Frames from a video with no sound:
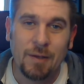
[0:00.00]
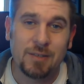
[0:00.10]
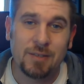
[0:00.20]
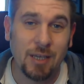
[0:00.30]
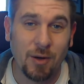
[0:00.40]

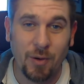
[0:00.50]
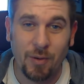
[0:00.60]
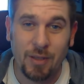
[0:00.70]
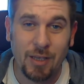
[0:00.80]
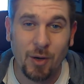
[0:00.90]
to get,
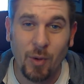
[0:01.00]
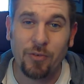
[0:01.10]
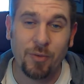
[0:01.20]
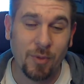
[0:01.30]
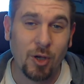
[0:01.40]
a, get away
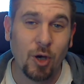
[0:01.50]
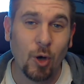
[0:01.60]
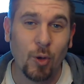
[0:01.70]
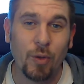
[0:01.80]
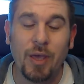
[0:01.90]
from the
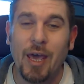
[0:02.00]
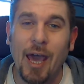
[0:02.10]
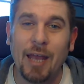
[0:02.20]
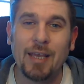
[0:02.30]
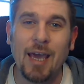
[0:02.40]
cold,
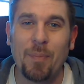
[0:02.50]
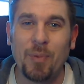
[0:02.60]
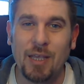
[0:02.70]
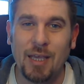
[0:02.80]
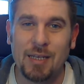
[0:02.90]
and you
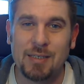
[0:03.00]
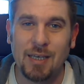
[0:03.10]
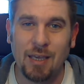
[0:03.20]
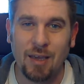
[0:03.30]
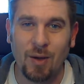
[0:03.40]
happen to get a
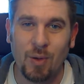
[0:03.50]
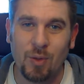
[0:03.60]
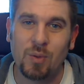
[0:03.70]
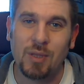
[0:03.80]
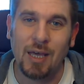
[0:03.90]
ticket going
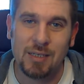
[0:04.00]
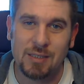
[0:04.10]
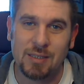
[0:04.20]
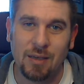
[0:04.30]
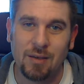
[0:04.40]
through
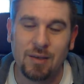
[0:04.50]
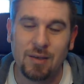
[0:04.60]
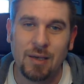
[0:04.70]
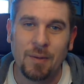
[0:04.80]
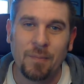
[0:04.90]
Tennessee,
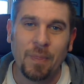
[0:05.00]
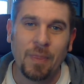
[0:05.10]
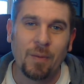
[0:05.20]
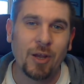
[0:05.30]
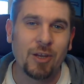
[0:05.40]

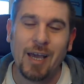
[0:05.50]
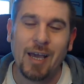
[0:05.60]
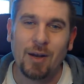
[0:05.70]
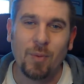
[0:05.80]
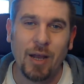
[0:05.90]
right? You're
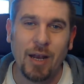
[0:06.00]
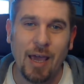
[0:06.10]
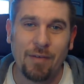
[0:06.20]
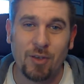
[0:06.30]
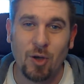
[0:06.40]
not going to want to
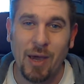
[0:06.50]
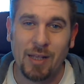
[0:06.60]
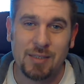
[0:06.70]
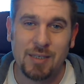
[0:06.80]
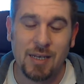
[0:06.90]
have to go
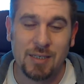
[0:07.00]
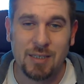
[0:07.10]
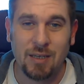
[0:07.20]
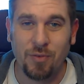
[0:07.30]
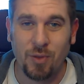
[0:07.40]
back to
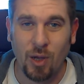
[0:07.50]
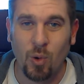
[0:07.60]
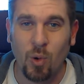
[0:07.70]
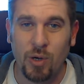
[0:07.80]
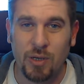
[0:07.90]
Tennessee for that
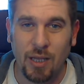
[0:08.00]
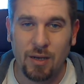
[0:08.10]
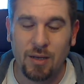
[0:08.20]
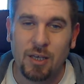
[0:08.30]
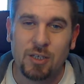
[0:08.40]
court date.
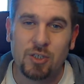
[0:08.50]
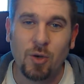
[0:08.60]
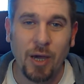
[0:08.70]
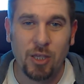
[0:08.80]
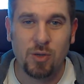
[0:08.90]
So
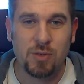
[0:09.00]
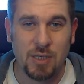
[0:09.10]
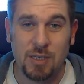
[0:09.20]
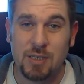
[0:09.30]
by using